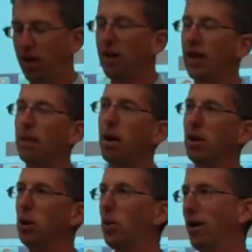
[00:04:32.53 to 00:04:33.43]
They came out
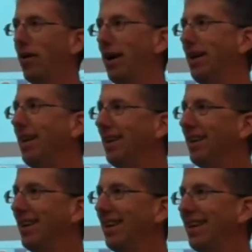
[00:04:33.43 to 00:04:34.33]
with a new one already,
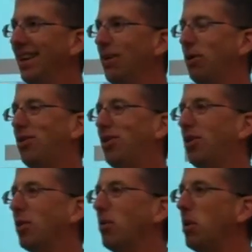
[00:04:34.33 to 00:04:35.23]
which
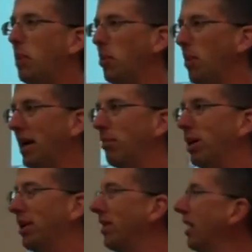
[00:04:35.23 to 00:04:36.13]
there's going to be people making
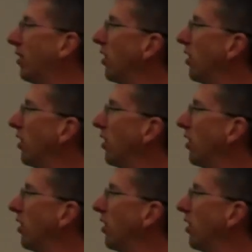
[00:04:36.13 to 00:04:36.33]
money on this.